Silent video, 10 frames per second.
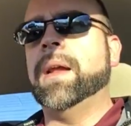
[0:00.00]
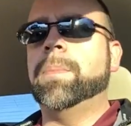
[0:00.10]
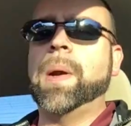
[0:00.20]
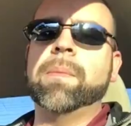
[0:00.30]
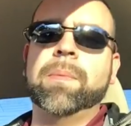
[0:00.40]
I'll
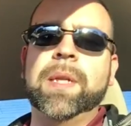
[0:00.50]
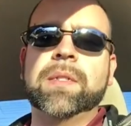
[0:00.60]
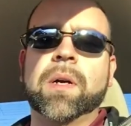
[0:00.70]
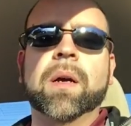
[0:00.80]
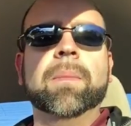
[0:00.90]
probably
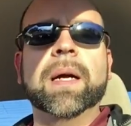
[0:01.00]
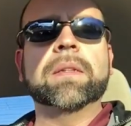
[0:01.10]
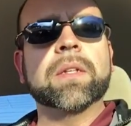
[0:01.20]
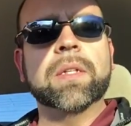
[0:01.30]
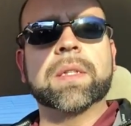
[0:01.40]
talk
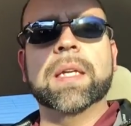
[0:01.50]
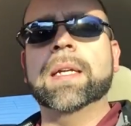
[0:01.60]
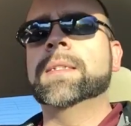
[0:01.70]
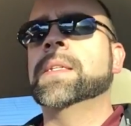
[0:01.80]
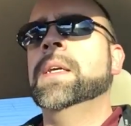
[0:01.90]
about the good
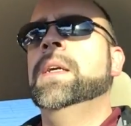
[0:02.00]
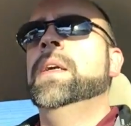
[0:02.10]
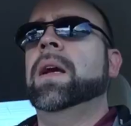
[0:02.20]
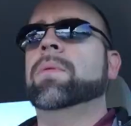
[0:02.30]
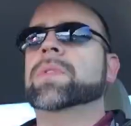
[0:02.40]
things,
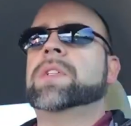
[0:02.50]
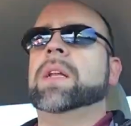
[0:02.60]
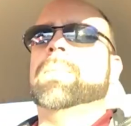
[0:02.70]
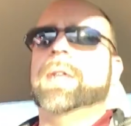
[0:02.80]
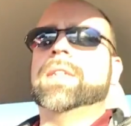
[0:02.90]
and we'll
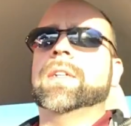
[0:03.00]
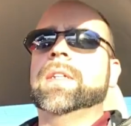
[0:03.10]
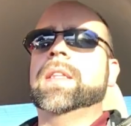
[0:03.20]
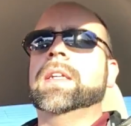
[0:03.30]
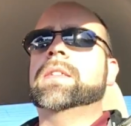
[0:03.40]
celebrate the
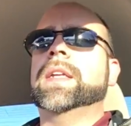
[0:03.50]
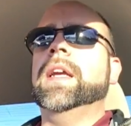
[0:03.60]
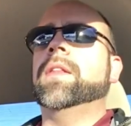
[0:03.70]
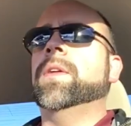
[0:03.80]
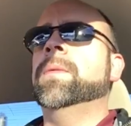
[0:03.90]
good things
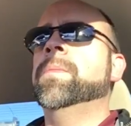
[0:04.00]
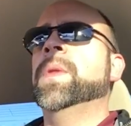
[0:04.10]
together.